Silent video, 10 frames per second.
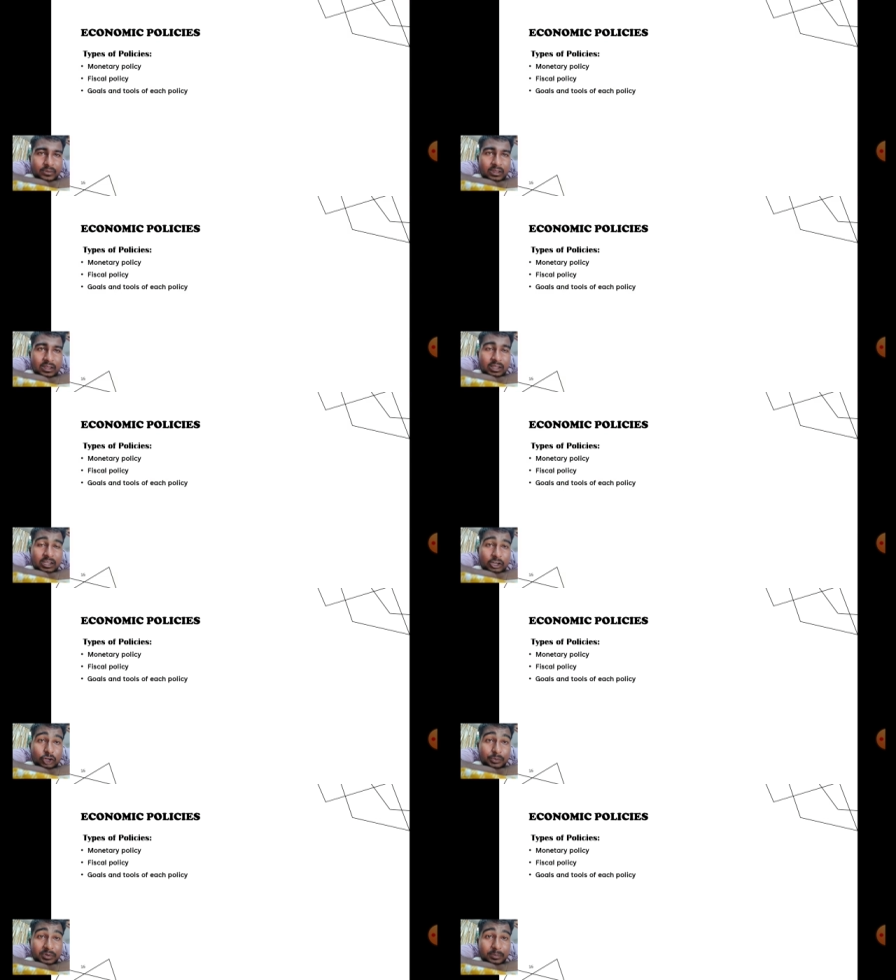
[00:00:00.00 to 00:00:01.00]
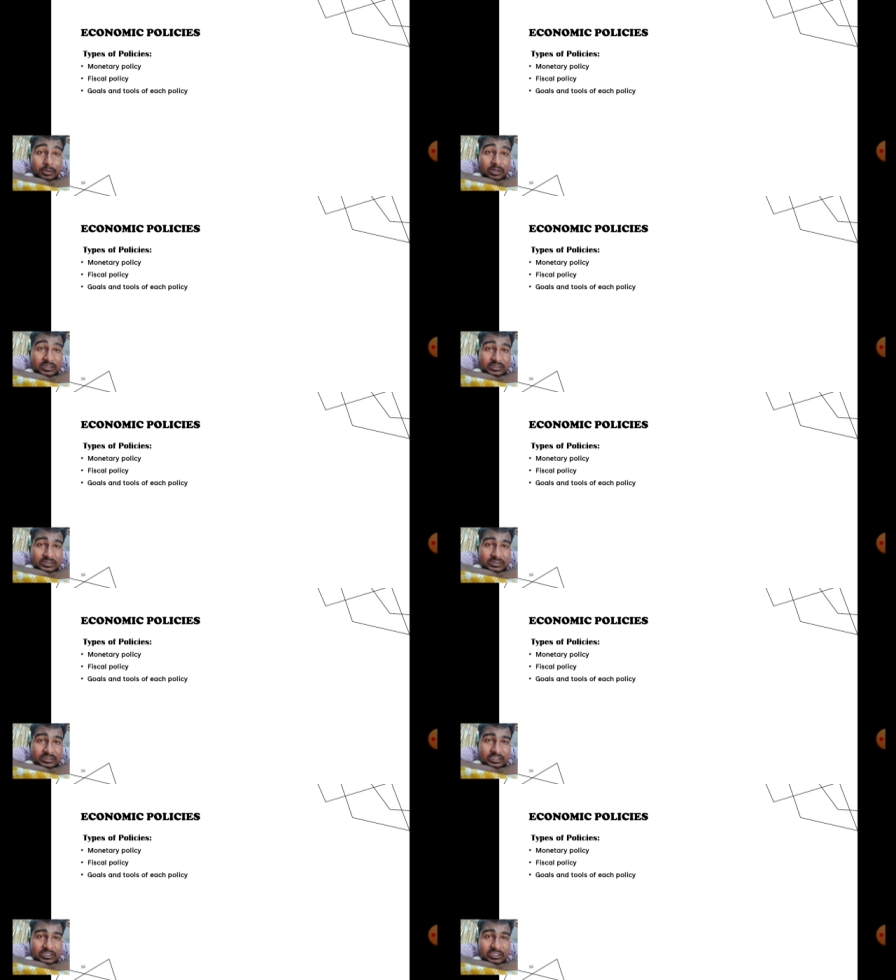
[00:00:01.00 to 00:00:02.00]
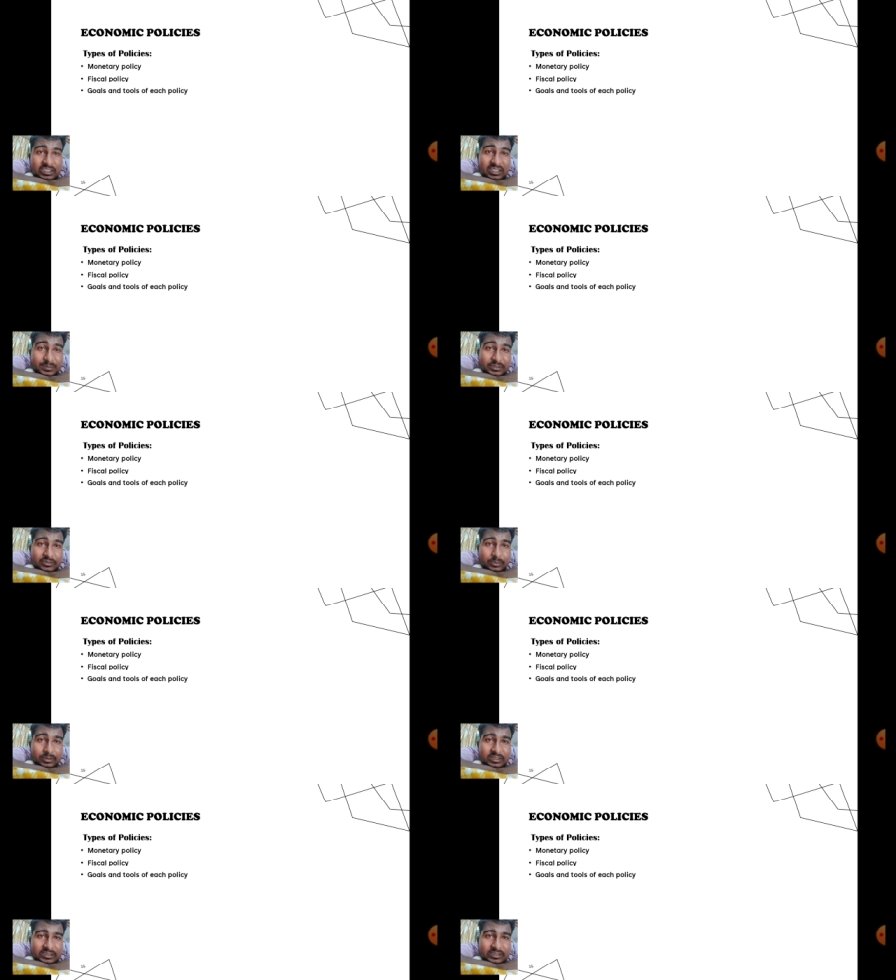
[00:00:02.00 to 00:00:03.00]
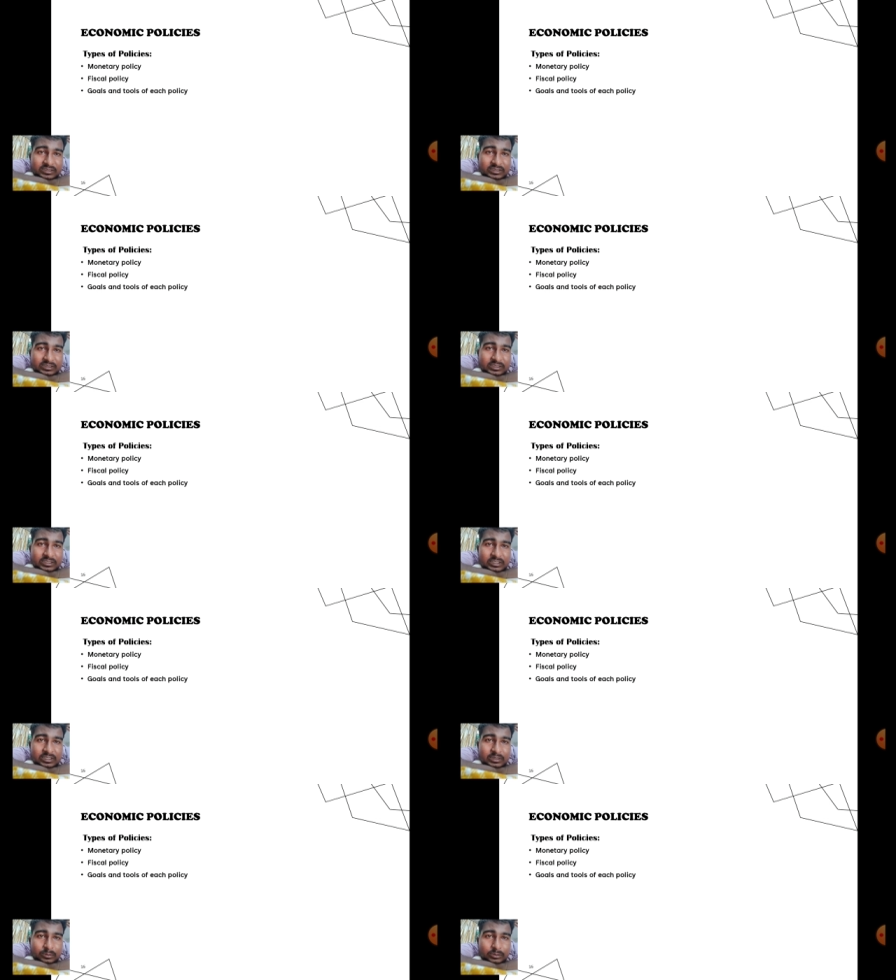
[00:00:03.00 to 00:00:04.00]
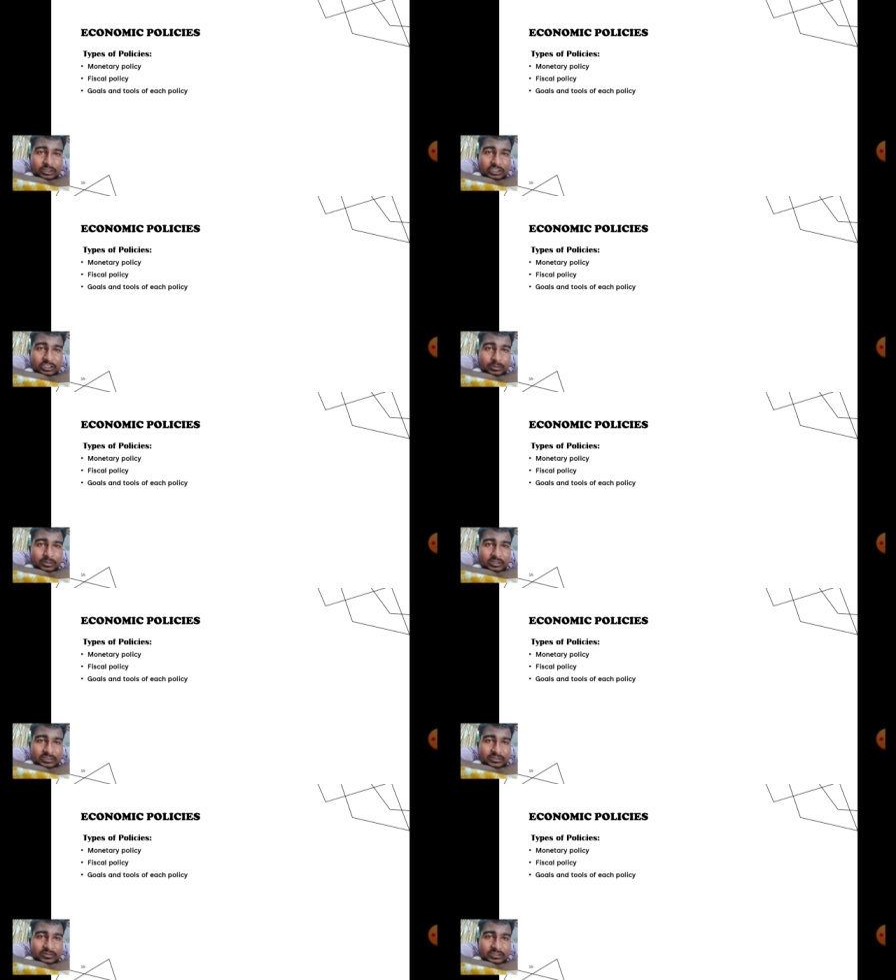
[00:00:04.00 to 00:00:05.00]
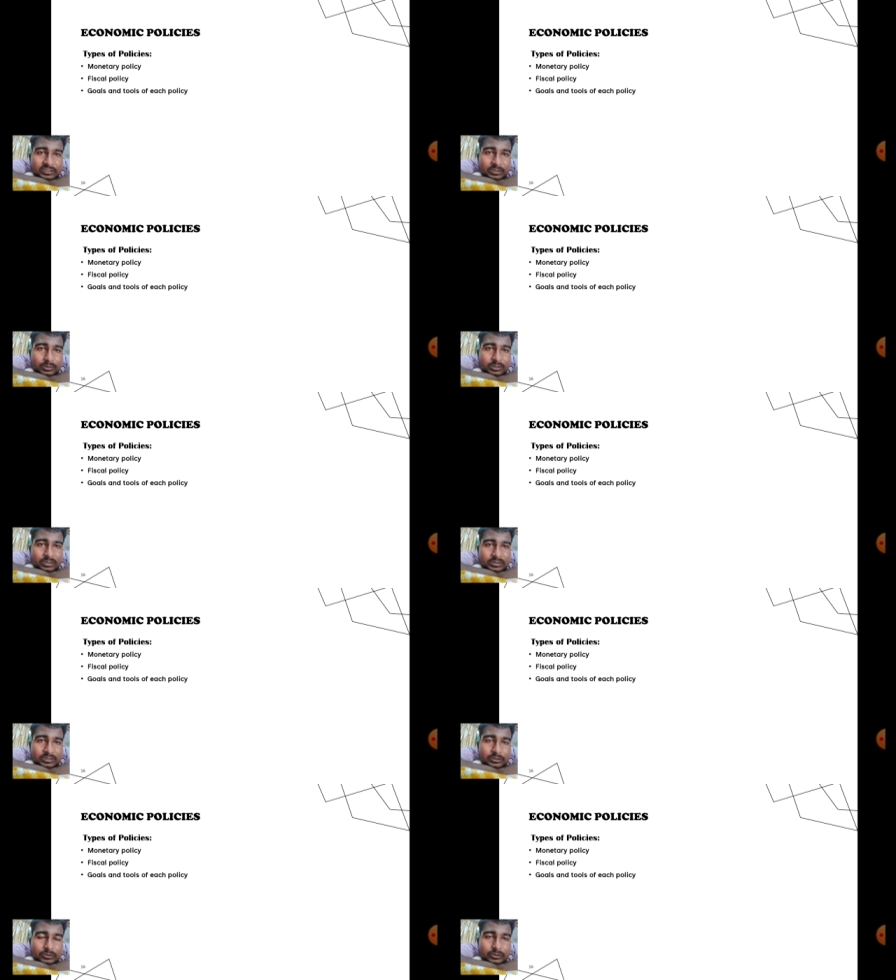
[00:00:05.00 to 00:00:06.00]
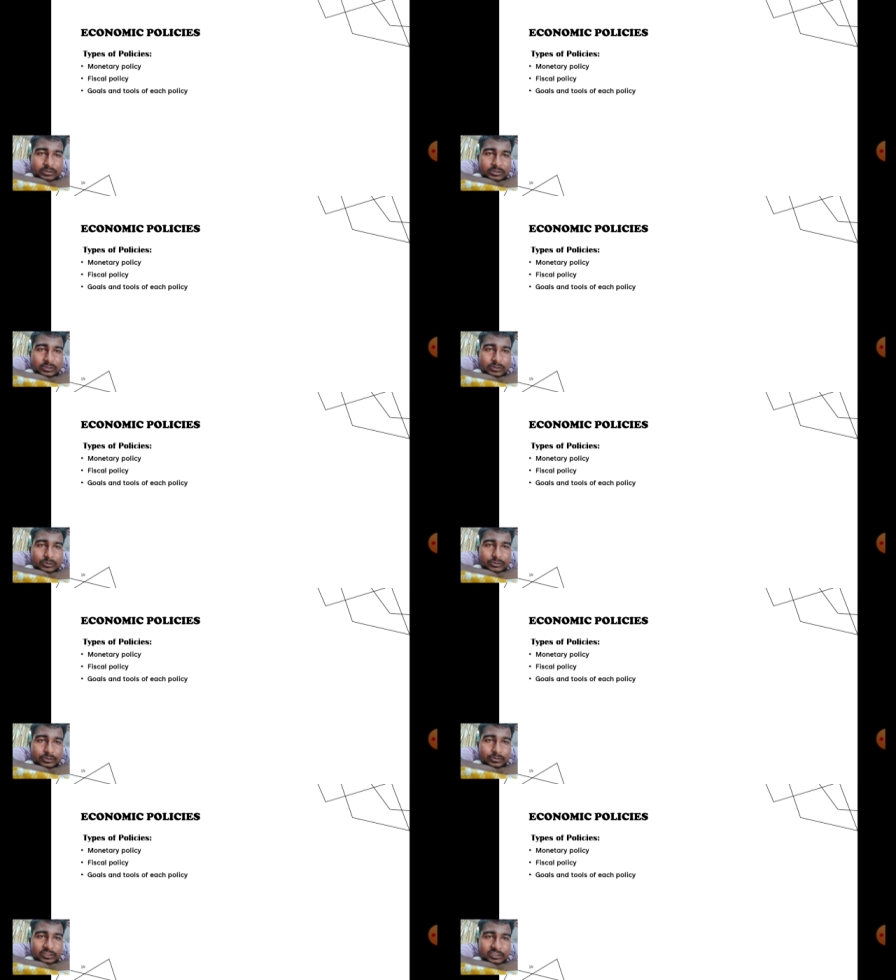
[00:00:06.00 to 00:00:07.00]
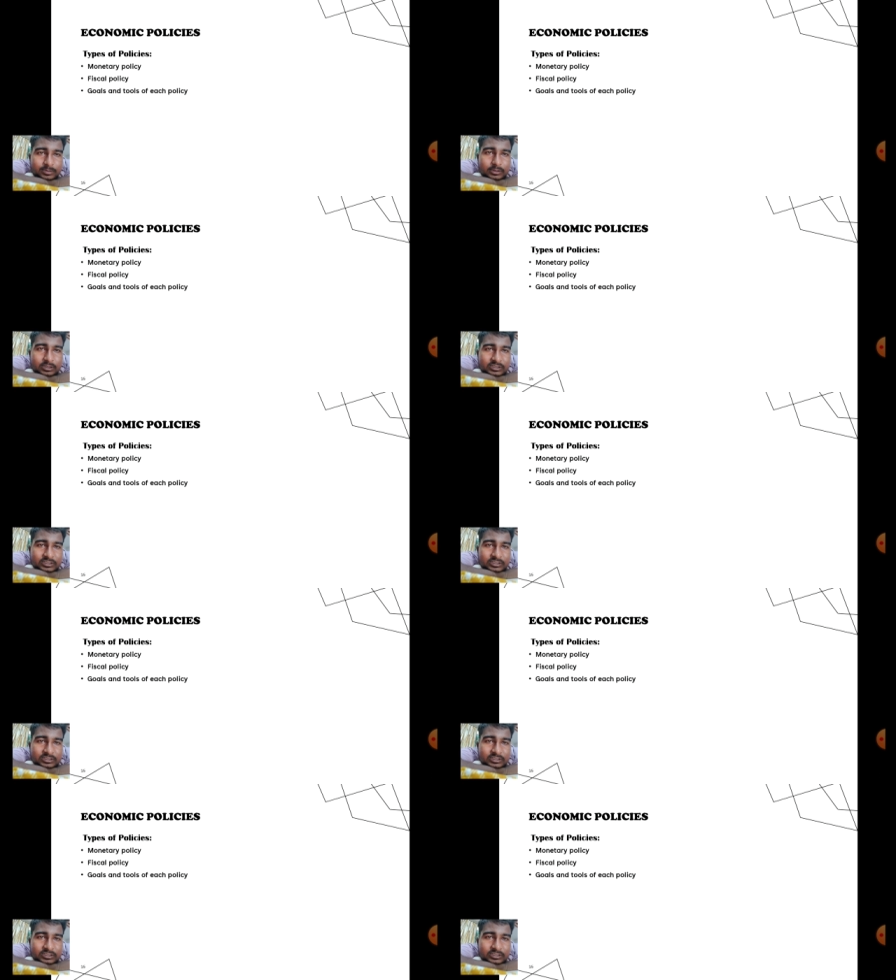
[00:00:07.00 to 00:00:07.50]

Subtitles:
Economic policies: types of policies: monetary policy, fiscal policy. Goals and tools of each policy.